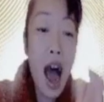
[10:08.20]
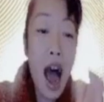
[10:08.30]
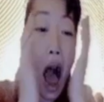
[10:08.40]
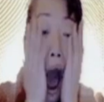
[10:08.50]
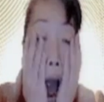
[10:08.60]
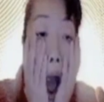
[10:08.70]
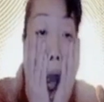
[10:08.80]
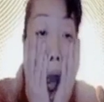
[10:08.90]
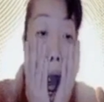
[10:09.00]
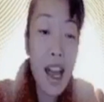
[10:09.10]
quote from her
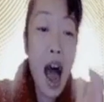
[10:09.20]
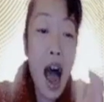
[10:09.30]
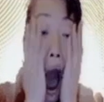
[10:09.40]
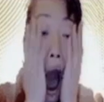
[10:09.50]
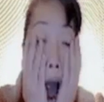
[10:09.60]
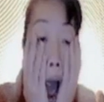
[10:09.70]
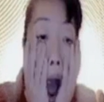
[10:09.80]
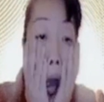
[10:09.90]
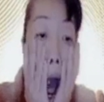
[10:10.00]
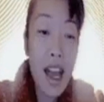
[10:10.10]
blog is,
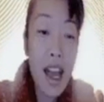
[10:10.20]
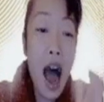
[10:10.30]
she says,